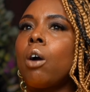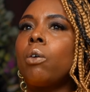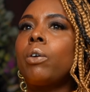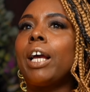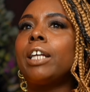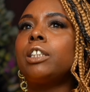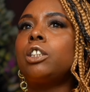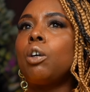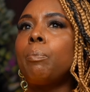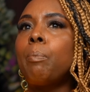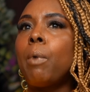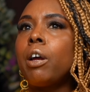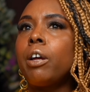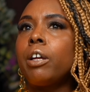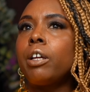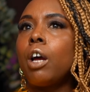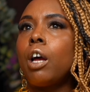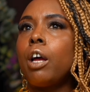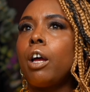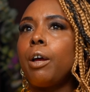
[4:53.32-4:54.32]
Okay, so
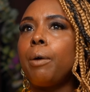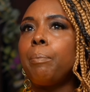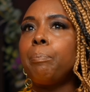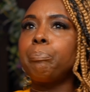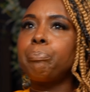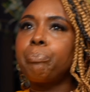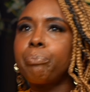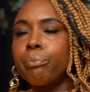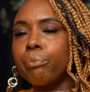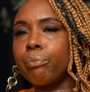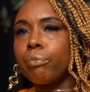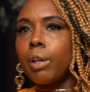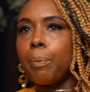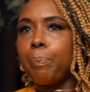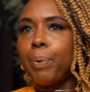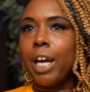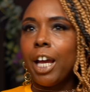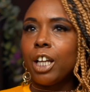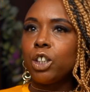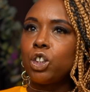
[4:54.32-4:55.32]
my um,
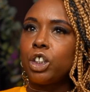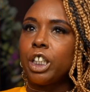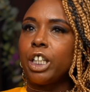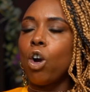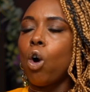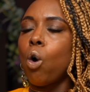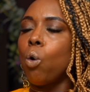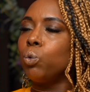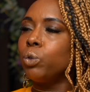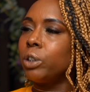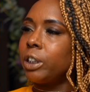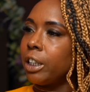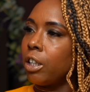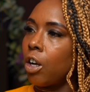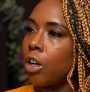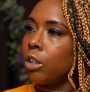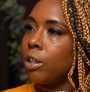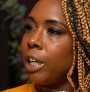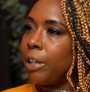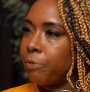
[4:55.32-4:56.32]
PhD hones
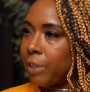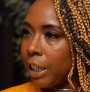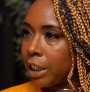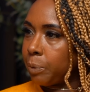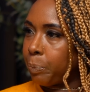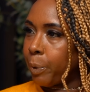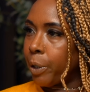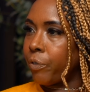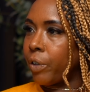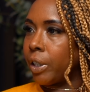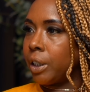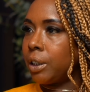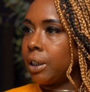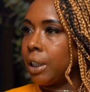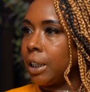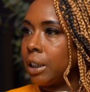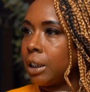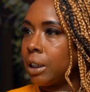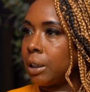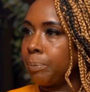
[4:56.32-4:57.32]
in on lived
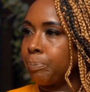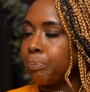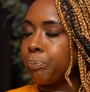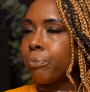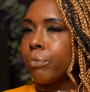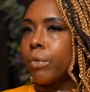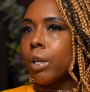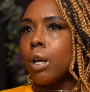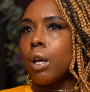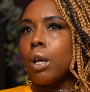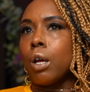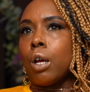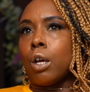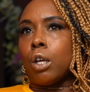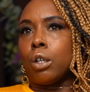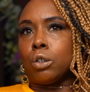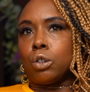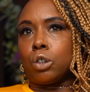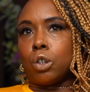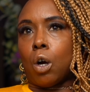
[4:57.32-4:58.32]
experiences. Right.
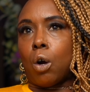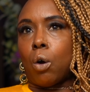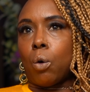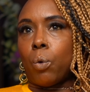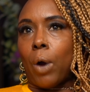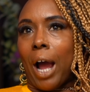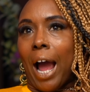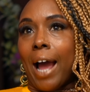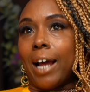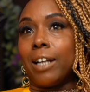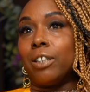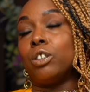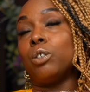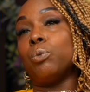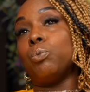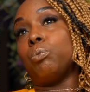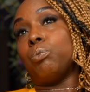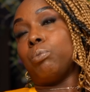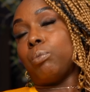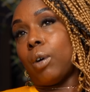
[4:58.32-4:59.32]
So
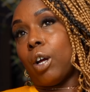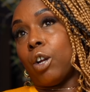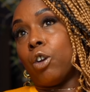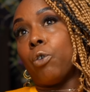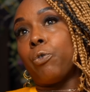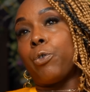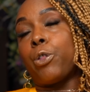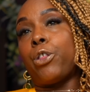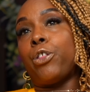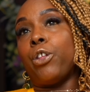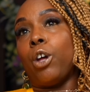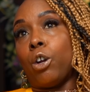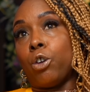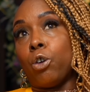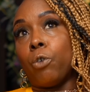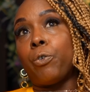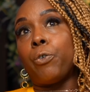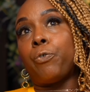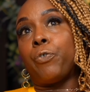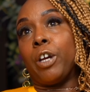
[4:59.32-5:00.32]
and another th-
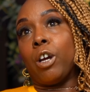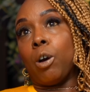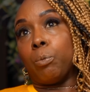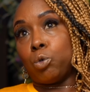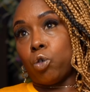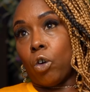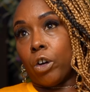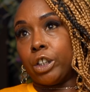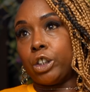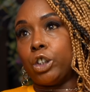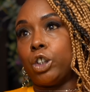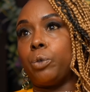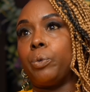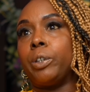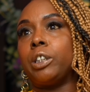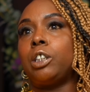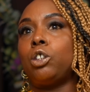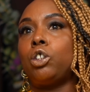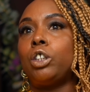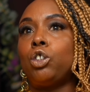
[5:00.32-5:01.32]
another thing I'm trying to do
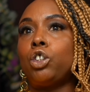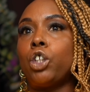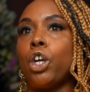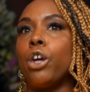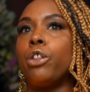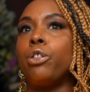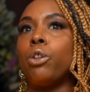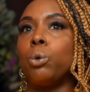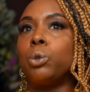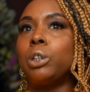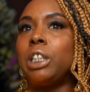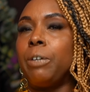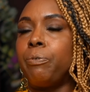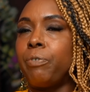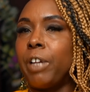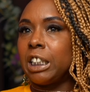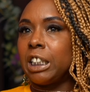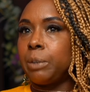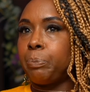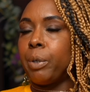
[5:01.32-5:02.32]
is turn those
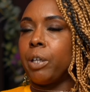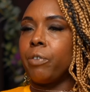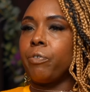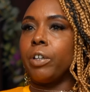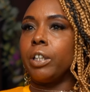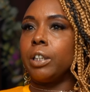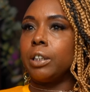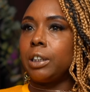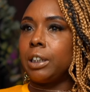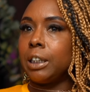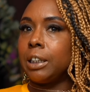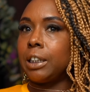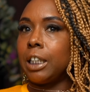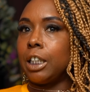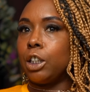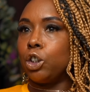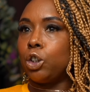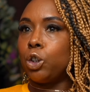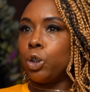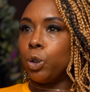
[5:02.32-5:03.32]
experiences
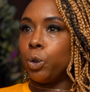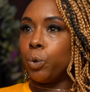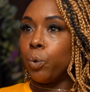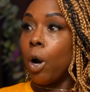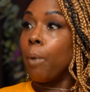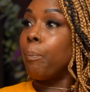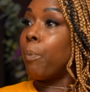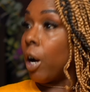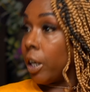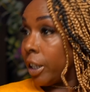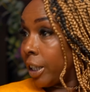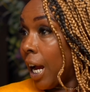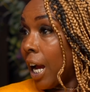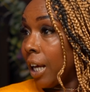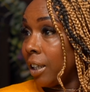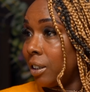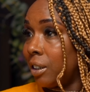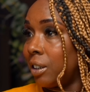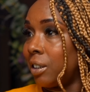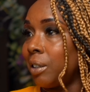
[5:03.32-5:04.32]
into a
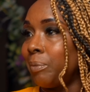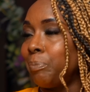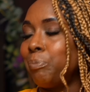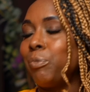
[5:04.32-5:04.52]
podcast.